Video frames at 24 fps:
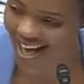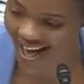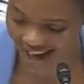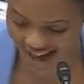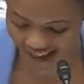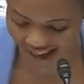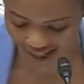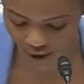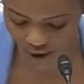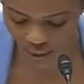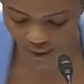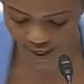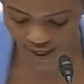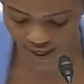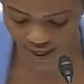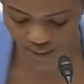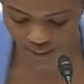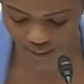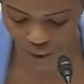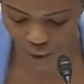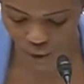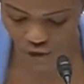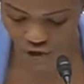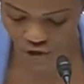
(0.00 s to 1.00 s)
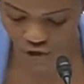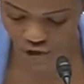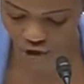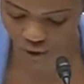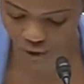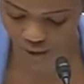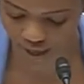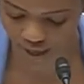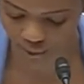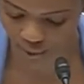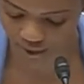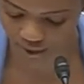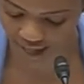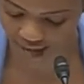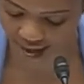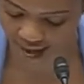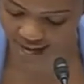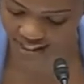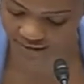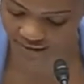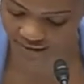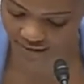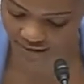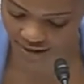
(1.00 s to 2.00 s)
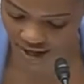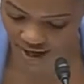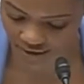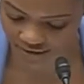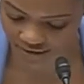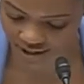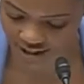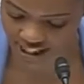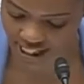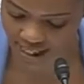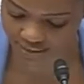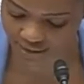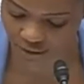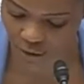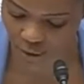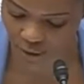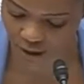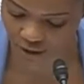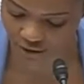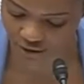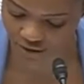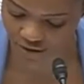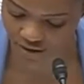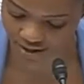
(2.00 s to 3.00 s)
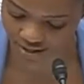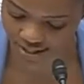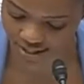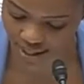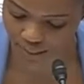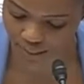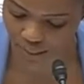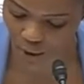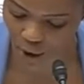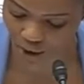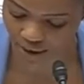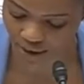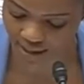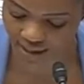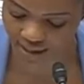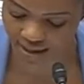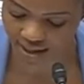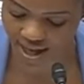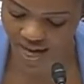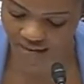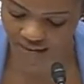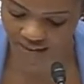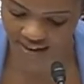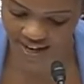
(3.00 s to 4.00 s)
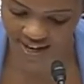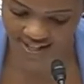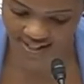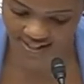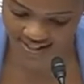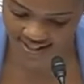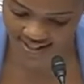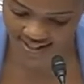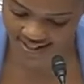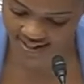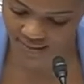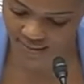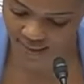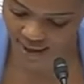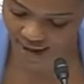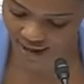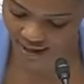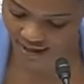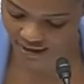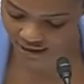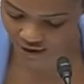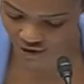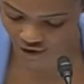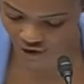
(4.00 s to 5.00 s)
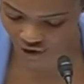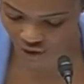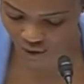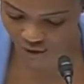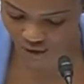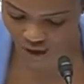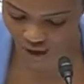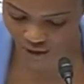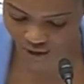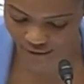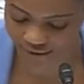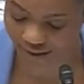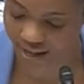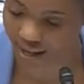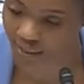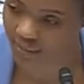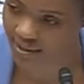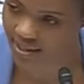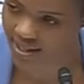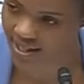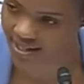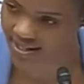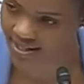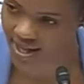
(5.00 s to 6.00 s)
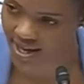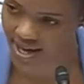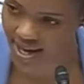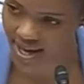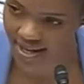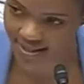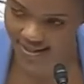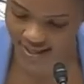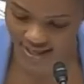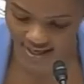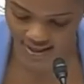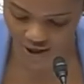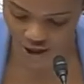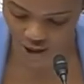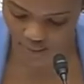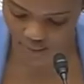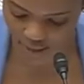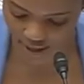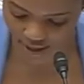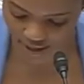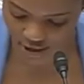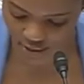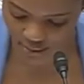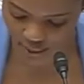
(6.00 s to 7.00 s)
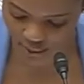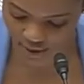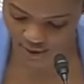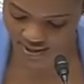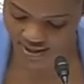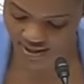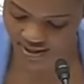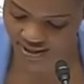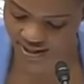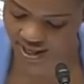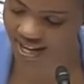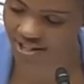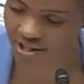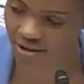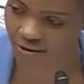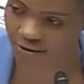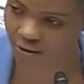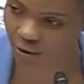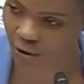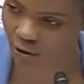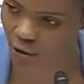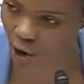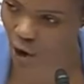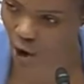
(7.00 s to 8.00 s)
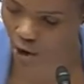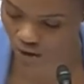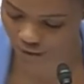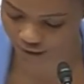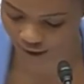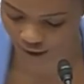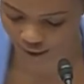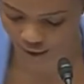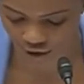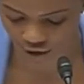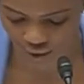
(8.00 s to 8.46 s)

angry and emotional and reactive enough to keep voting for the same party that has systematically destroyed our families, sent our men to prison, and deferred all of our